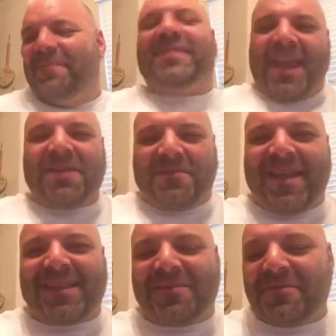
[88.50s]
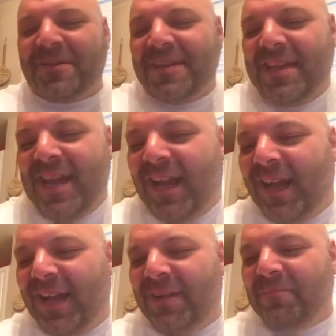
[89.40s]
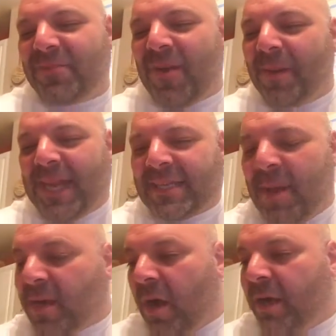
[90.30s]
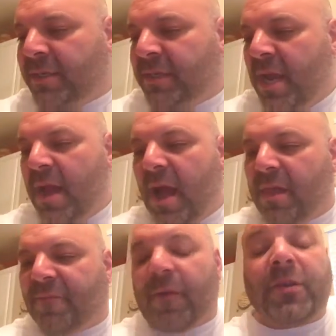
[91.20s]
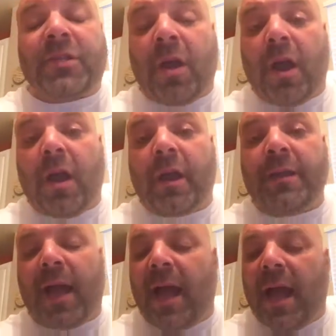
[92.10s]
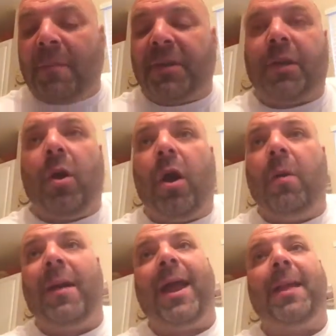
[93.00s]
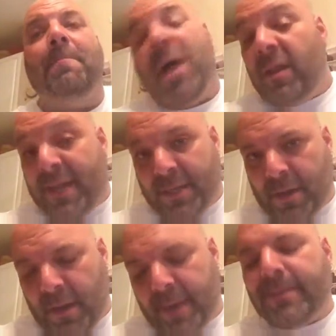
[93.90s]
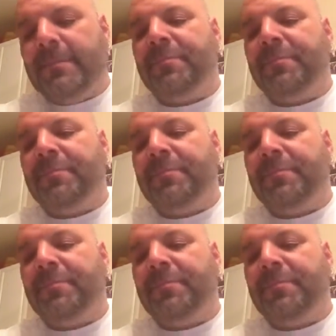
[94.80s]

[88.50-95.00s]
Thank you. So I'm going to get to my cards. The first card, I'm going to call my Mulligan card.